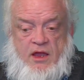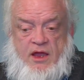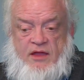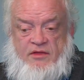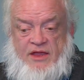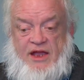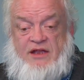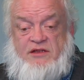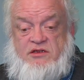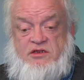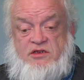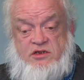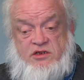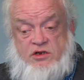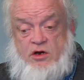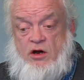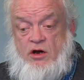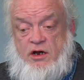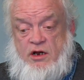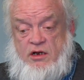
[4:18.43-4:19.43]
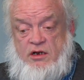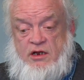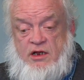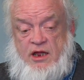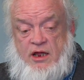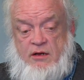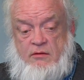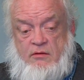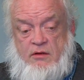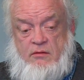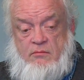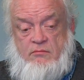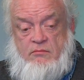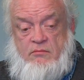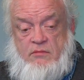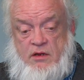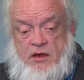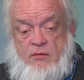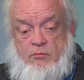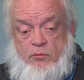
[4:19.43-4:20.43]
And that's starting to get
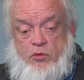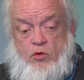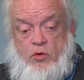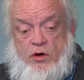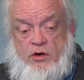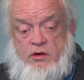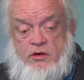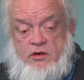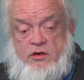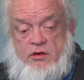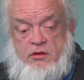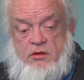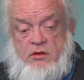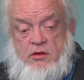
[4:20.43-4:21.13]
important.